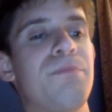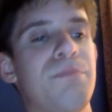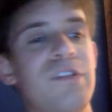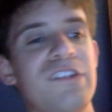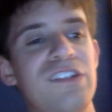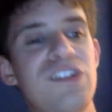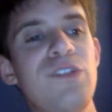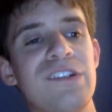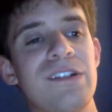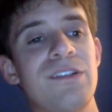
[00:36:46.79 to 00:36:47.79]

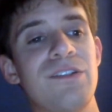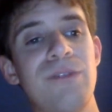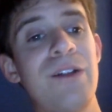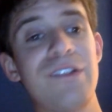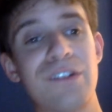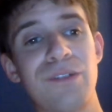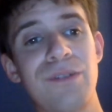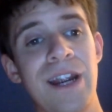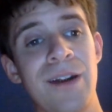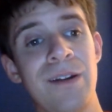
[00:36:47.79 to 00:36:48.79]
persecution throughout his
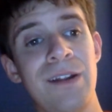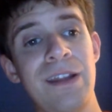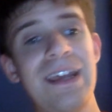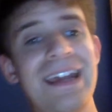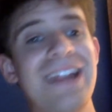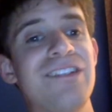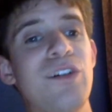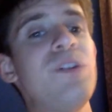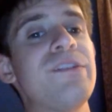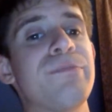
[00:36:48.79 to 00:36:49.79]
career and has
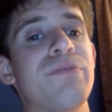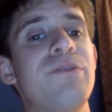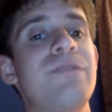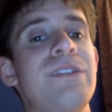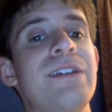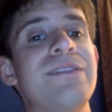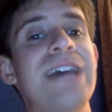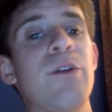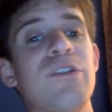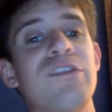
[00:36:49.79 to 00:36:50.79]
always proved the
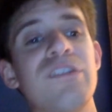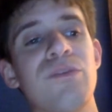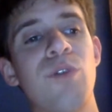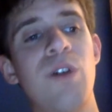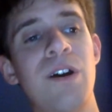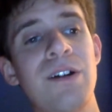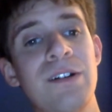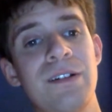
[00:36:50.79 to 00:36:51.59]
doubters wrong.